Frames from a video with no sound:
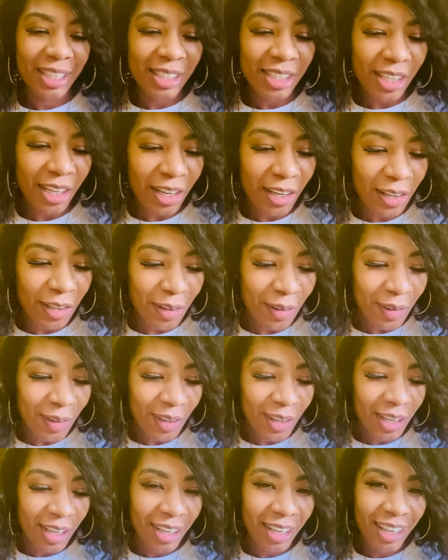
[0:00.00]
So
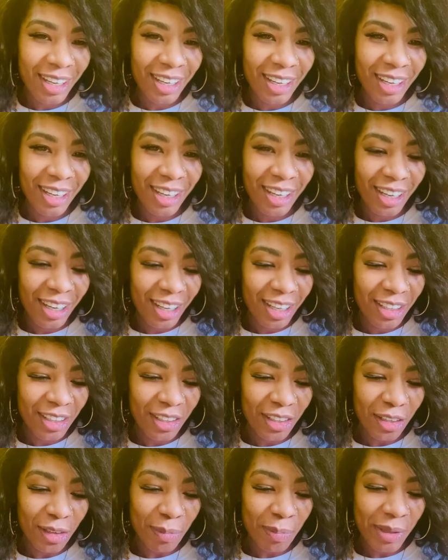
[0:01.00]

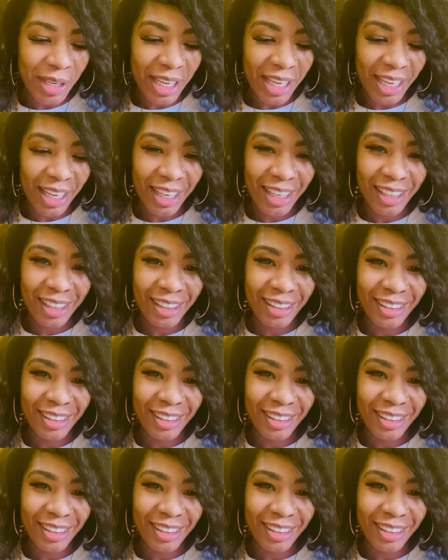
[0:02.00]
you're being